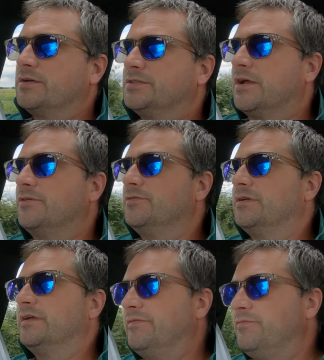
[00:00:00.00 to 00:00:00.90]
So
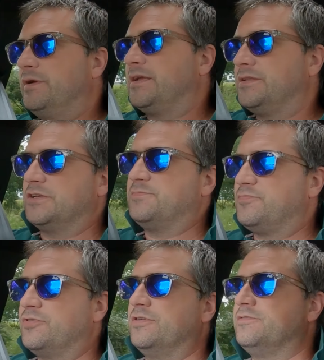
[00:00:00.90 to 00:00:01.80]
if we can just
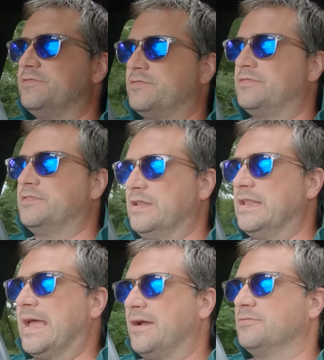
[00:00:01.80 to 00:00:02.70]
prove
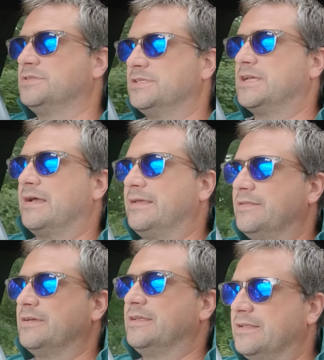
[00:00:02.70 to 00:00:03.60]
now today
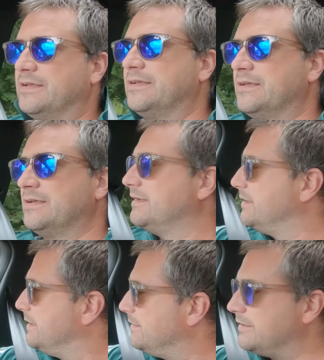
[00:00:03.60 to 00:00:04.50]
that
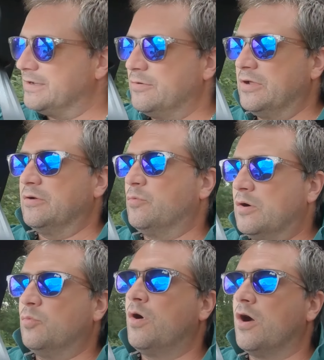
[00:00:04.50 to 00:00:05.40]
that it, it
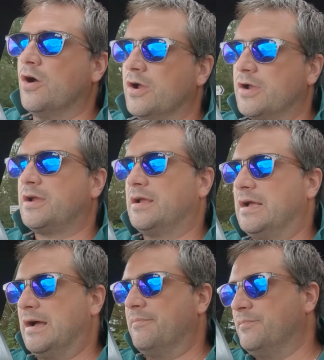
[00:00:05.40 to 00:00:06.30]
will work,
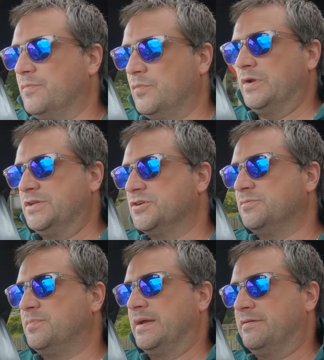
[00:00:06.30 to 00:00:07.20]
um, we
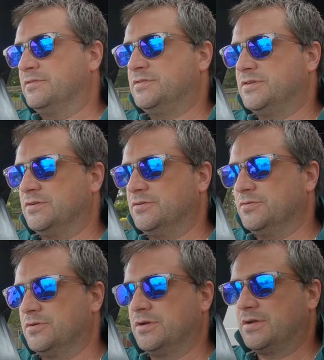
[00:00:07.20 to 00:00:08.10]
should be able to
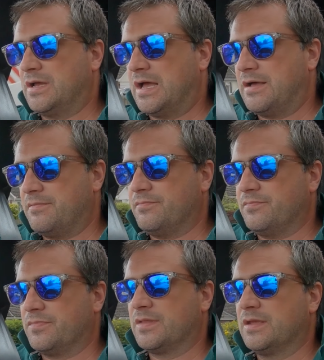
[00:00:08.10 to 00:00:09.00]

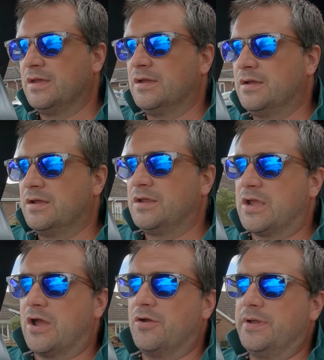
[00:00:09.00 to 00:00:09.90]
um,
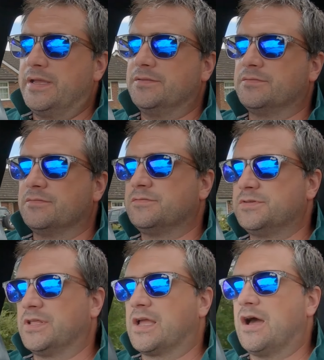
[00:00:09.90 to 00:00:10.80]
go
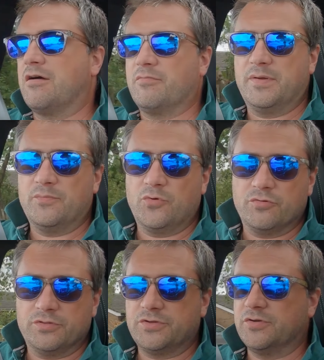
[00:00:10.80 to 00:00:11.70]
into the car a bit more
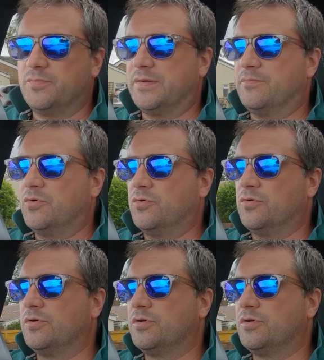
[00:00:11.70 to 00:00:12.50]
and do a bit more